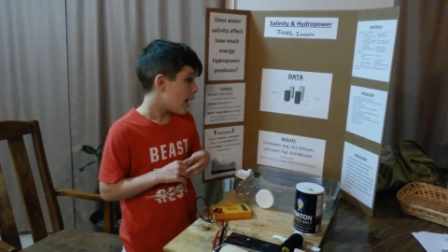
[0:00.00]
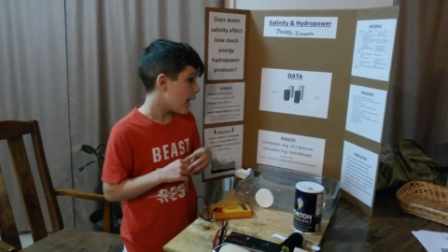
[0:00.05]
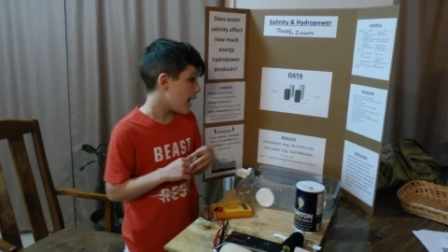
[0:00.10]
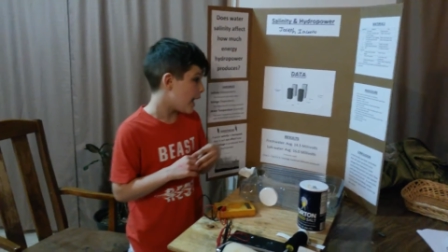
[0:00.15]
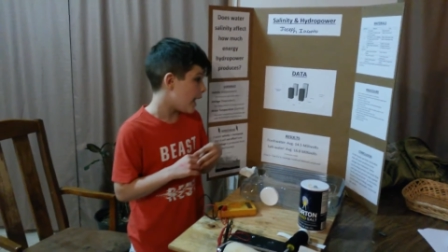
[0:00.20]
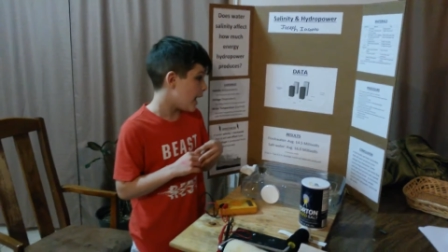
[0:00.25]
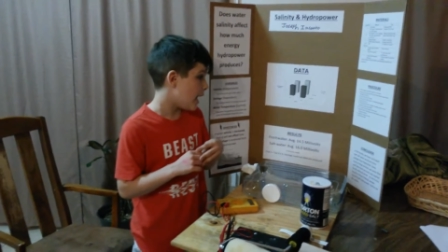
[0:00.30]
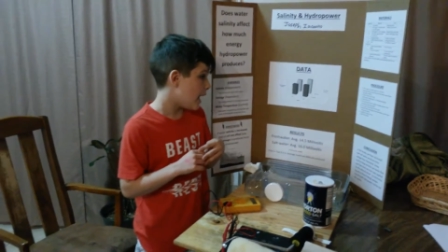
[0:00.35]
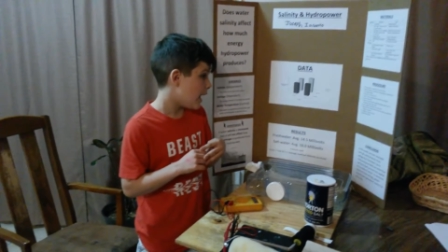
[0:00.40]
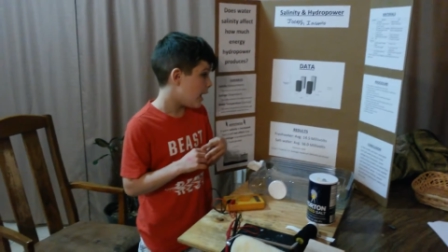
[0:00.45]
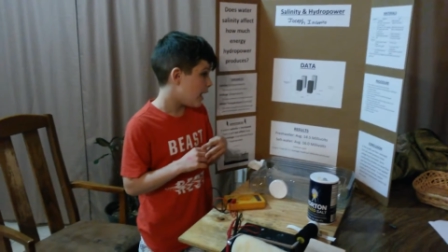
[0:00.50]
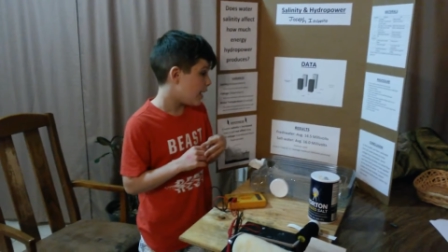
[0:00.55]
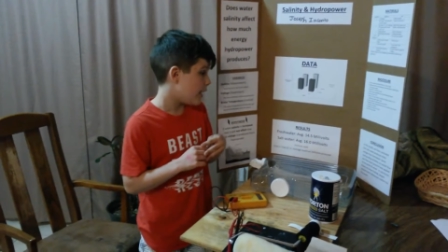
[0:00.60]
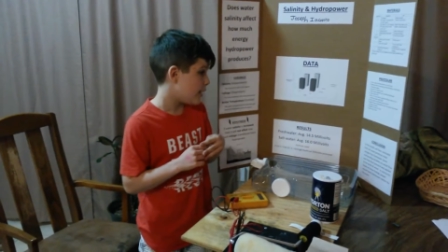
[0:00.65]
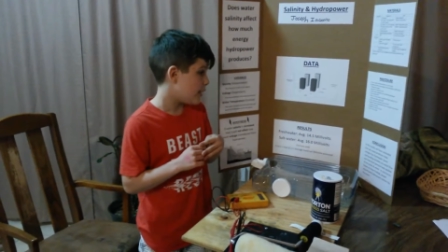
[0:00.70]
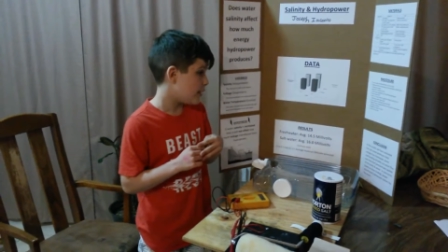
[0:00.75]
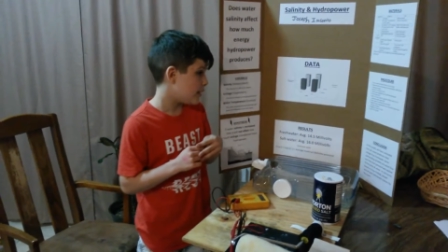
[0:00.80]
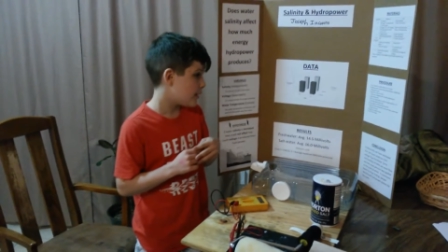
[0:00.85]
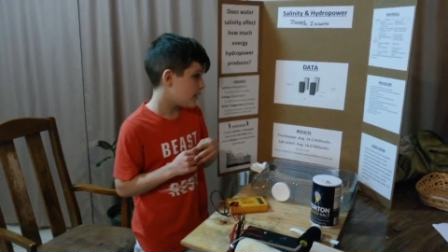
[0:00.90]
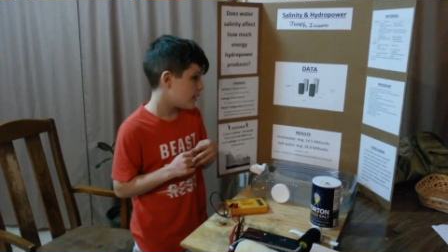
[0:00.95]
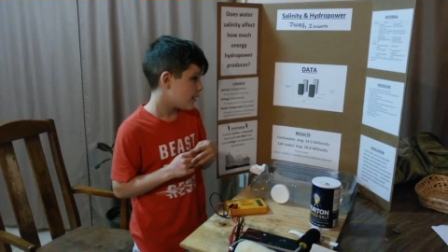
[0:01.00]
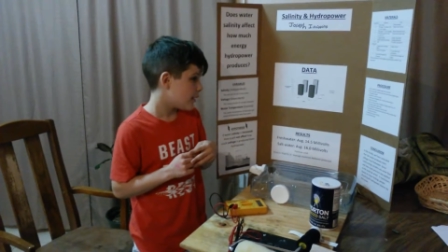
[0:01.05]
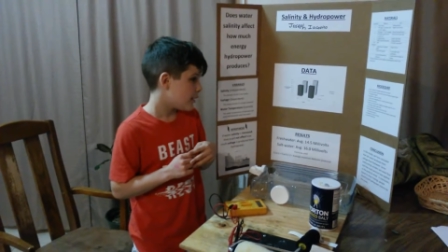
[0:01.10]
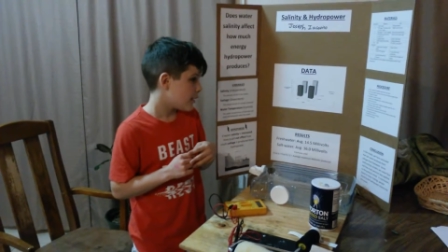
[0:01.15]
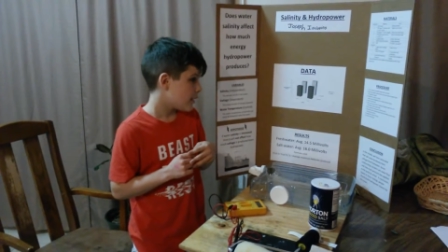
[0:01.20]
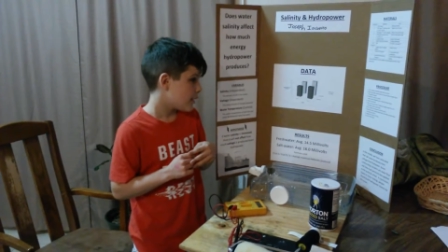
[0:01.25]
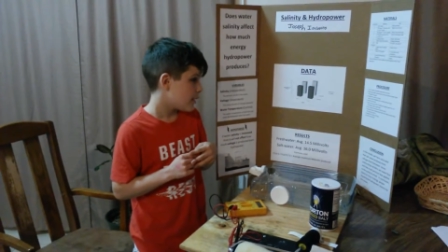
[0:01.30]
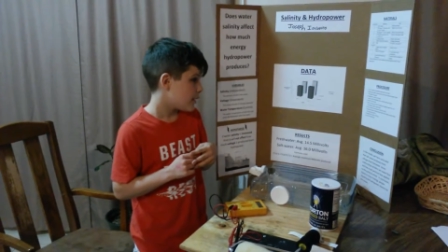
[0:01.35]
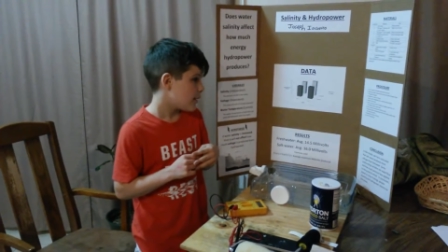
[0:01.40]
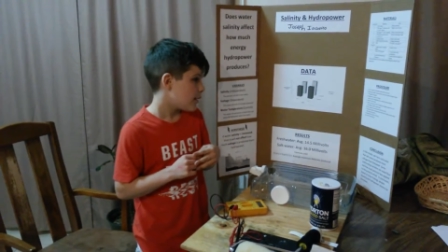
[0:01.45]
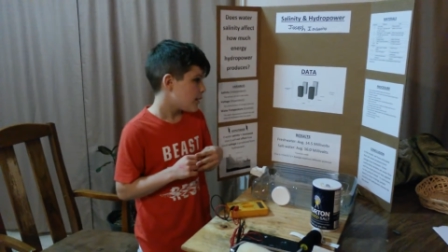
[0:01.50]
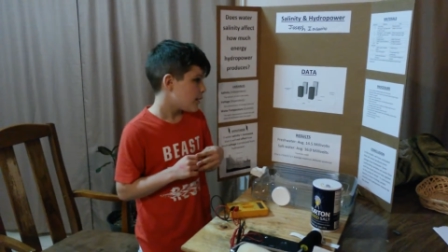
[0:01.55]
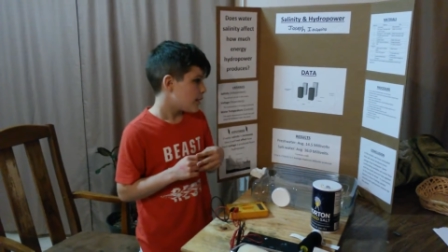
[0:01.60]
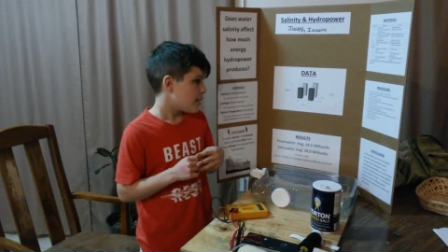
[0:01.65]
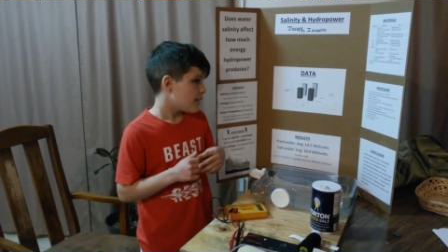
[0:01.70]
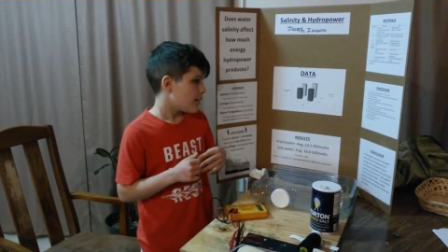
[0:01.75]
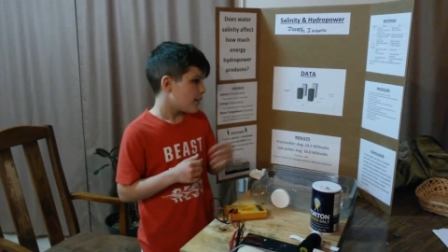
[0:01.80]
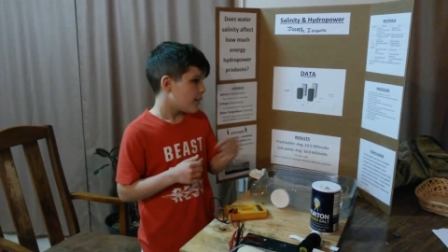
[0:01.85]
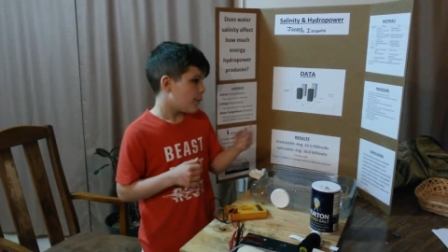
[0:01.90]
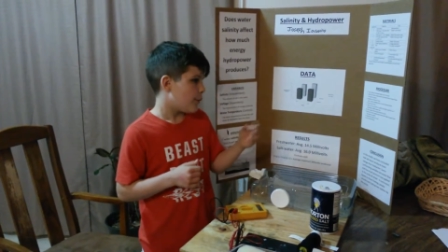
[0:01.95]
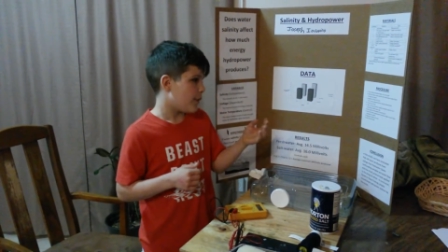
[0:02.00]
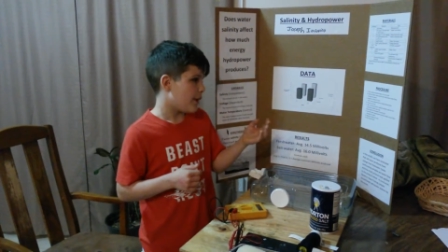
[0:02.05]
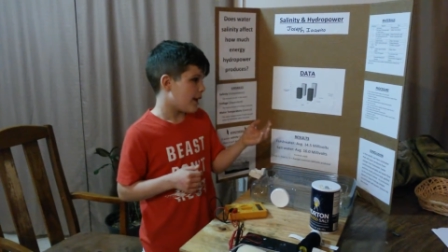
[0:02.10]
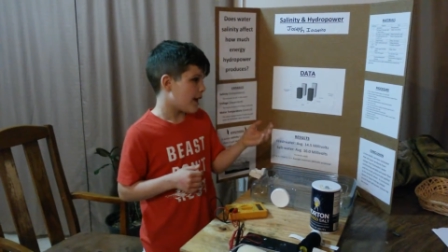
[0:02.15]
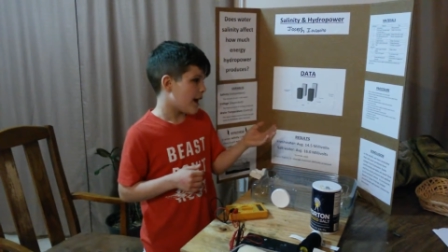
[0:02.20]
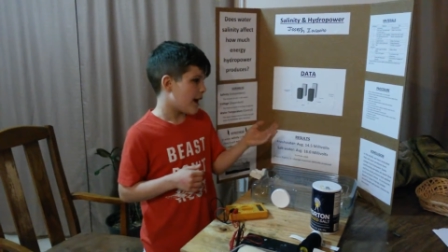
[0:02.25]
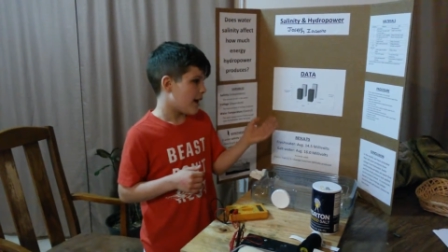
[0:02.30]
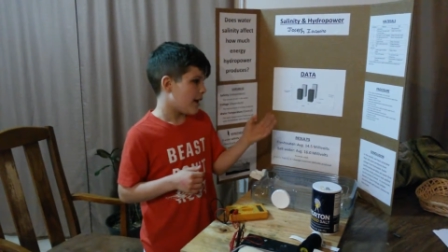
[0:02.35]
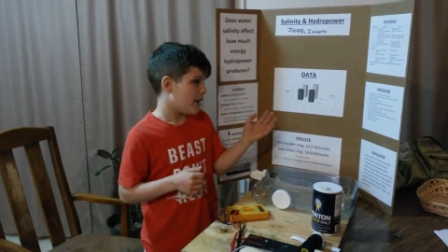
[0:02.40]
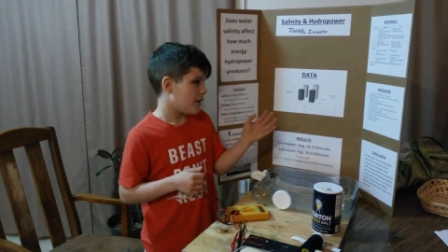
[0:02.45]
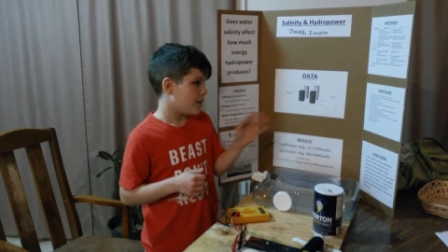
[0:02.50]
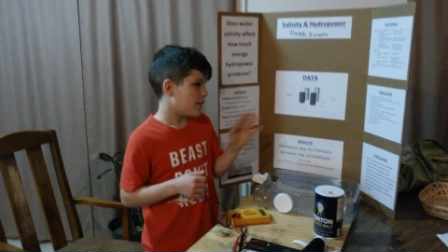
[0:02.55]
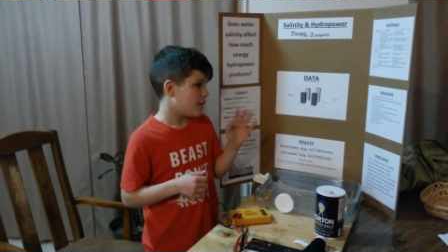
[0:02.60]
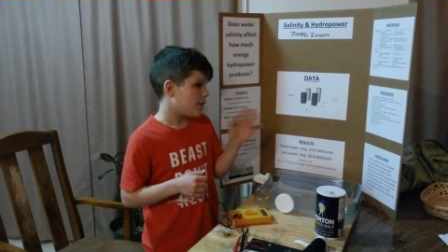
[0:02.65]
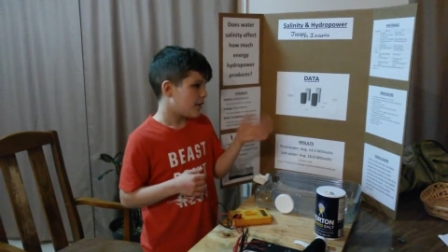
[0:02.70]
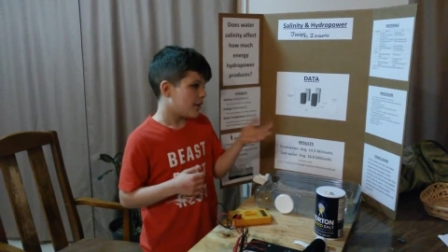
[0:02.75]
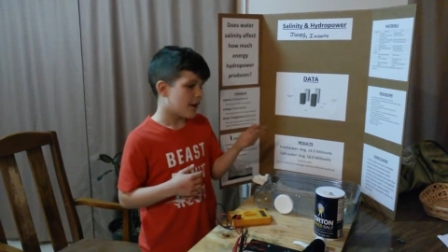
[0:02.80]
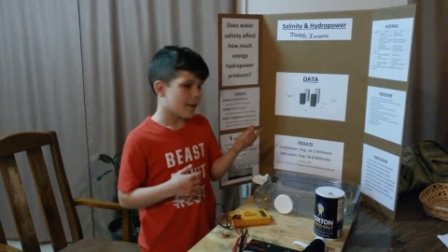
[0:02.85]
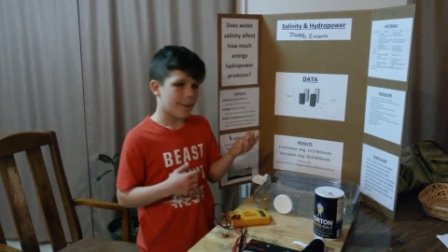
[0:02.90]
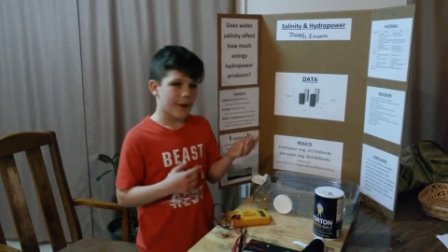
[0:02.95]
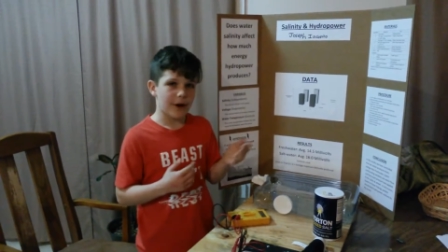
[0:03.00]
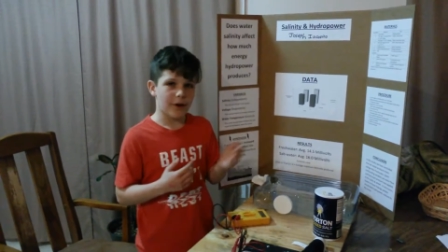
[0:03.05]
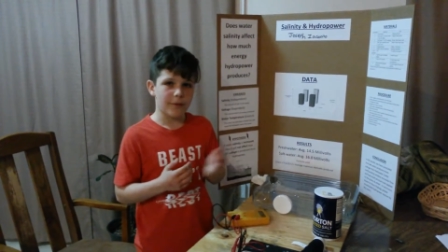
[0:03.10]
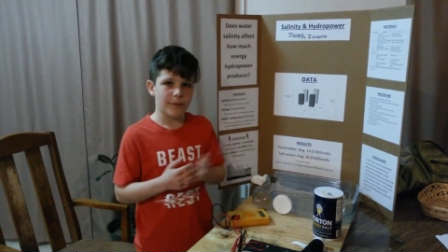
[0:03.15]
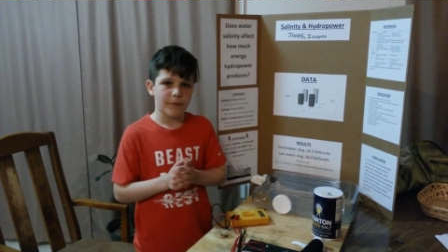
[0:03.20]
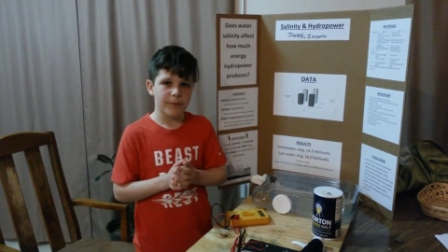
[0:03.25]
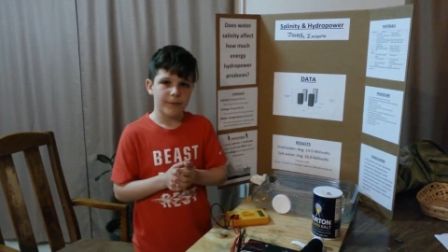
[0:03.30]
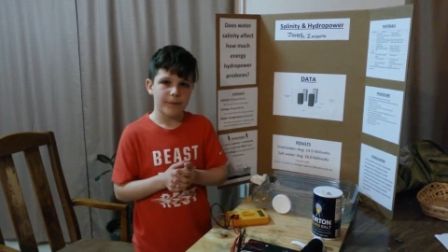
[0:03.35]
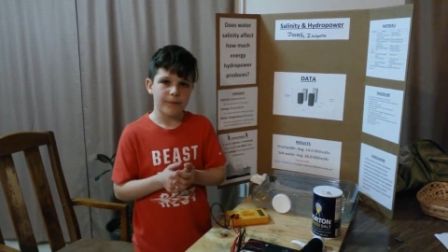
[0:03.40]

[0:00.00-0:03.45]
And we add about